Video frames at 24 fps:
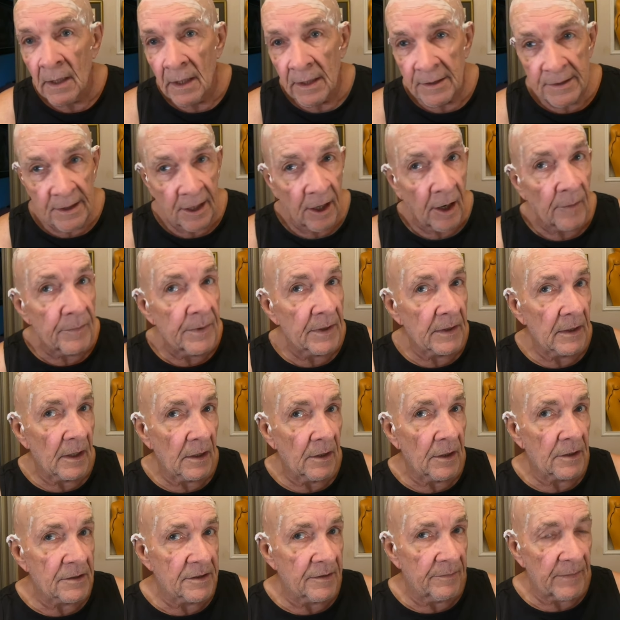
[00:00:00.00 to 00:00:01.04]
Is it helping the
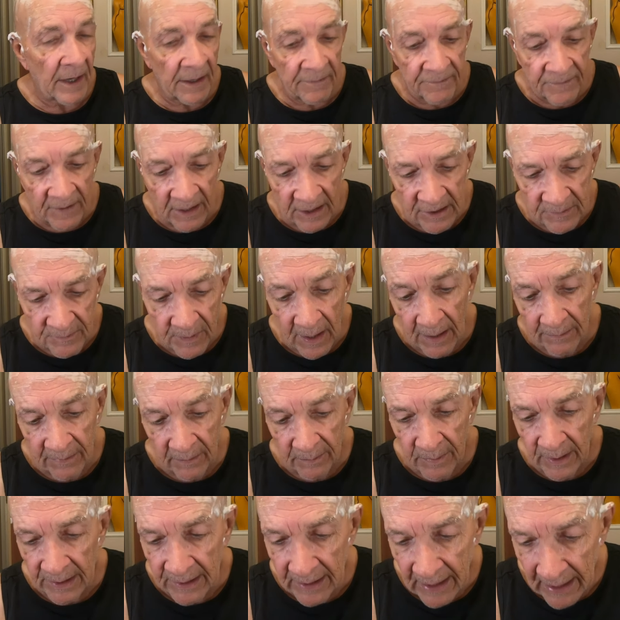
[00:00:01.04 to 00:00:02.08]
looks of my face?
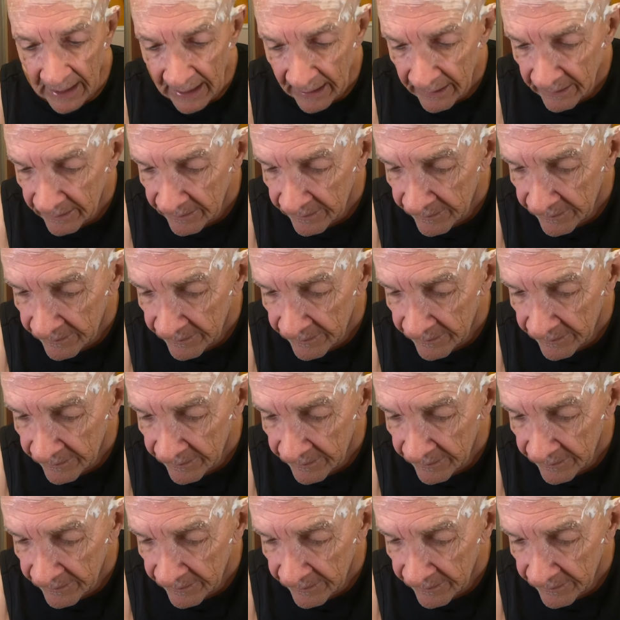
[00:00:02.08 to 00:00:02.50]
Probably not.